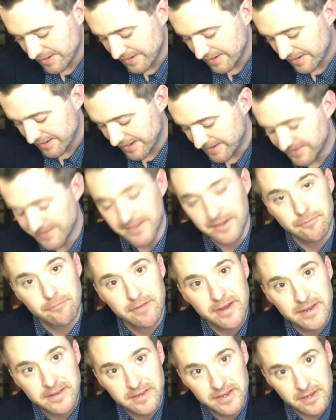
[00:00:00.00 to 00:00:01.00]
It's an
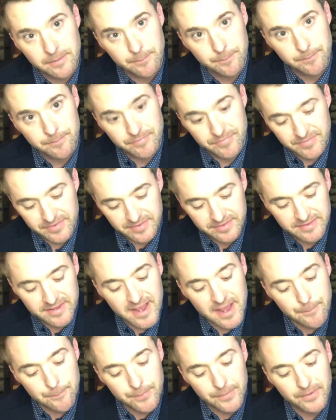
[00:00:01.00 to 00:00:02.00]
iridium
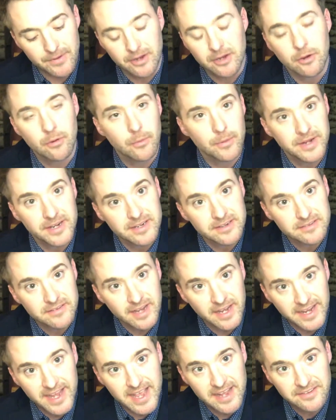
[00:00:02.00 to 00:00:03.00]
tip according
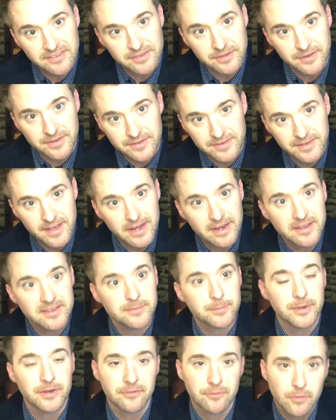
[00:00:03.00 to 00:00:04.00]
again to the sellers
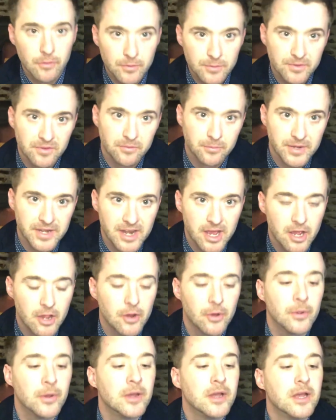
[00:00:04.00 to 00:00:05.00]
but of course as we
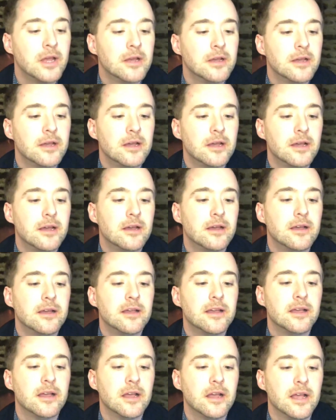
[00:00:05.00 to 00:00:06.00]
know
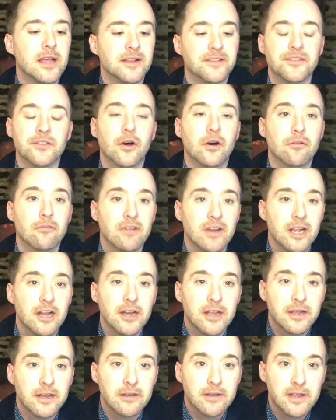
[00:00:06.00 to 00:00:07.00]
it's not
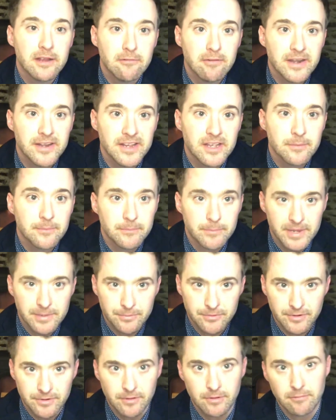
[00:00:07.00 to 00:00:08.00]
really an iridium, people
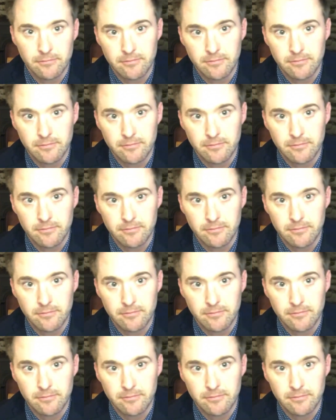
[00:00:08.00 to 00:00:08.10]
do not